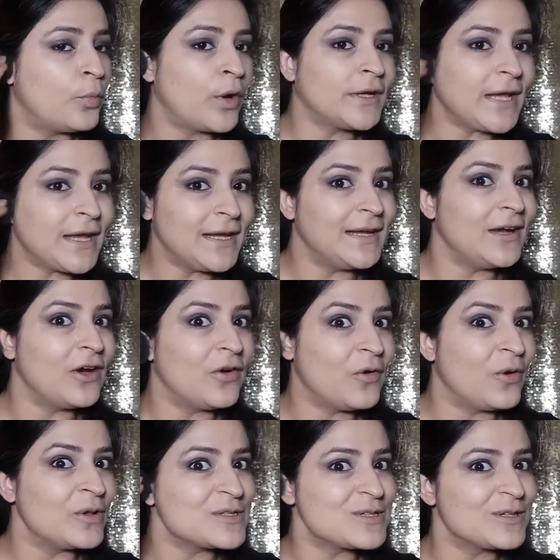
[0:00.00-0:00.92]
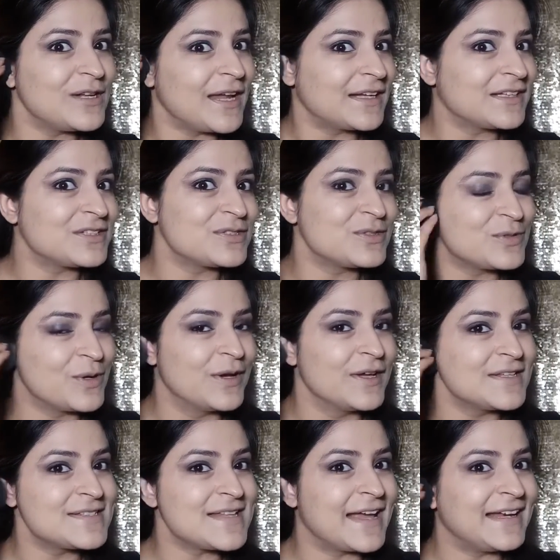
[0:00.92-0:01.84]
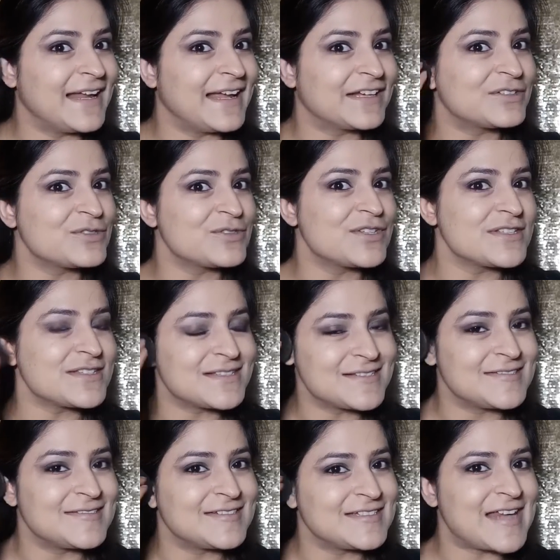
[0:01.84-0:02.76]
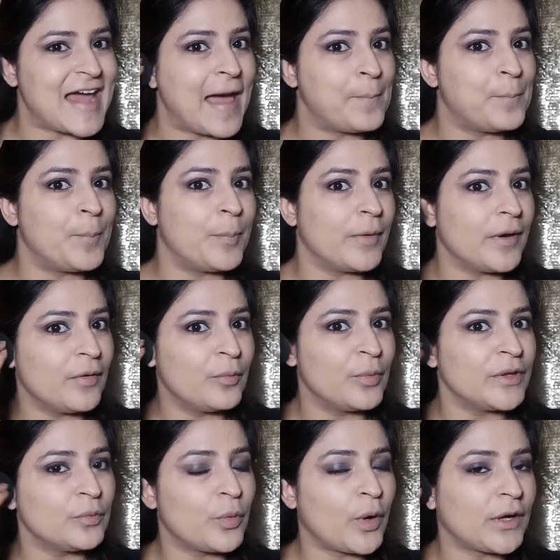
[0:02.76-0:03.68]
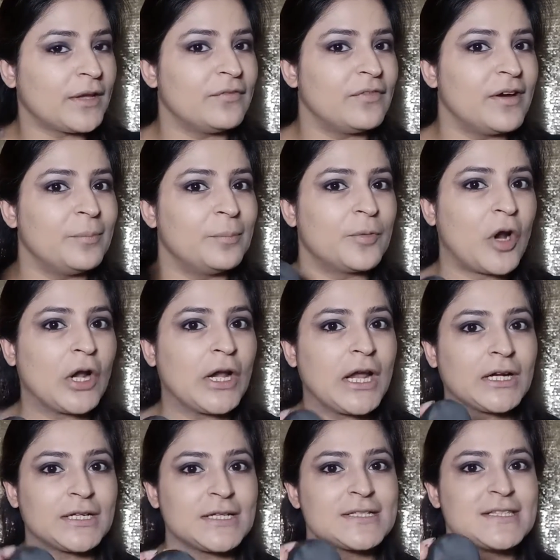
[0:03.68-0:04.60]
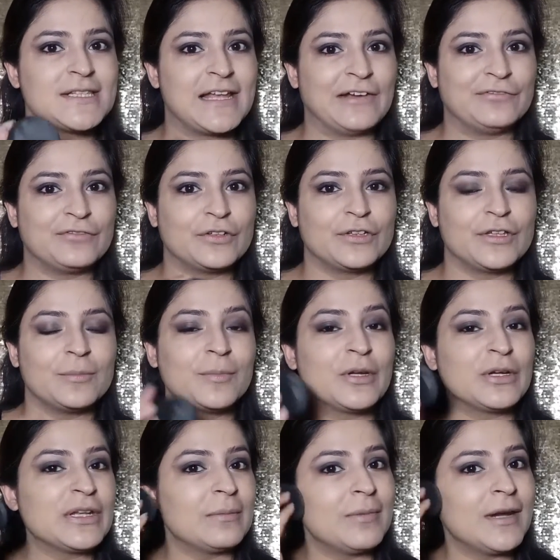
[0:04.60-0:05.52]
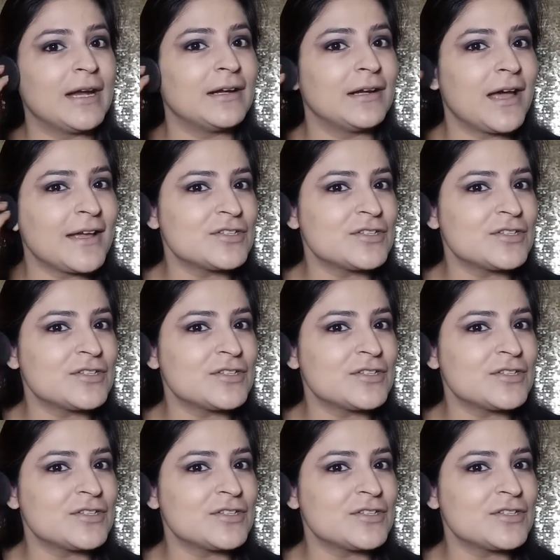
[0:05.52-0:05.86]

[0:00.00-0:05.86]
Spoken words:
What I also like to do is I like to just tap with whatever product is left on the Beauty Blender.